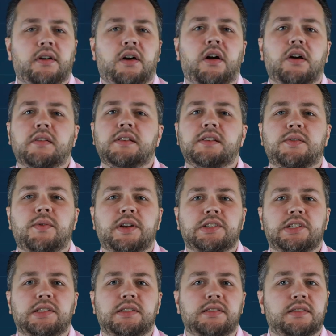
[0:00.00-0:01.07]
All these
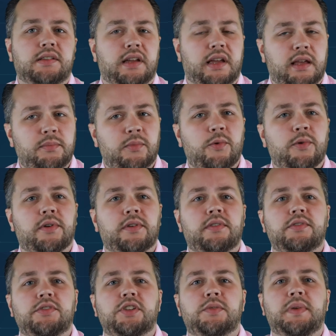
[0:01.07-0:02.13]
questions and more
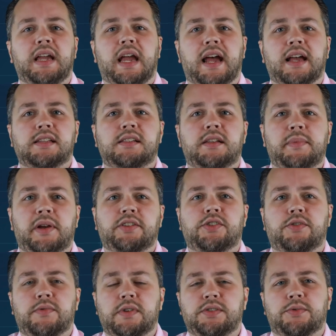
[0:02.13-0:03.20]
should be asked about
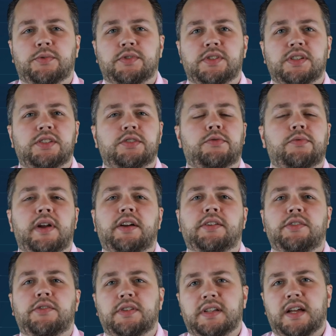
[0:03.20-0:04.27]
your resources
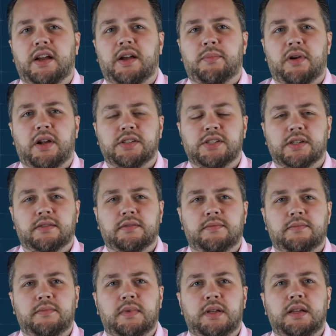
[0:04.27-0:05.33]
throughout your entire project.
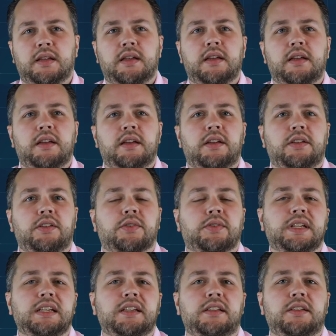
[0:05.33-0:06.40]
You'll
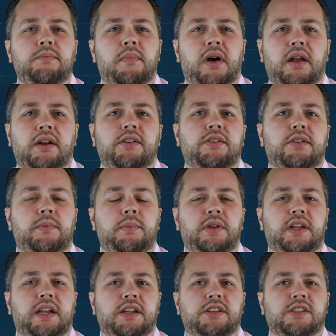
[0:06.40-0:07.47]
need to monitor
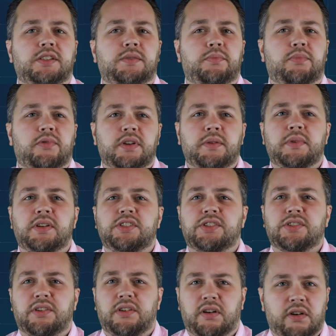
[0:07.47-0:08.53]
communications pretty
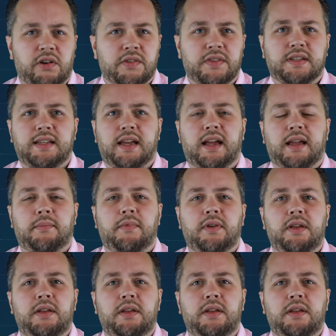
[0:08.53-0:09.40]
much all the time.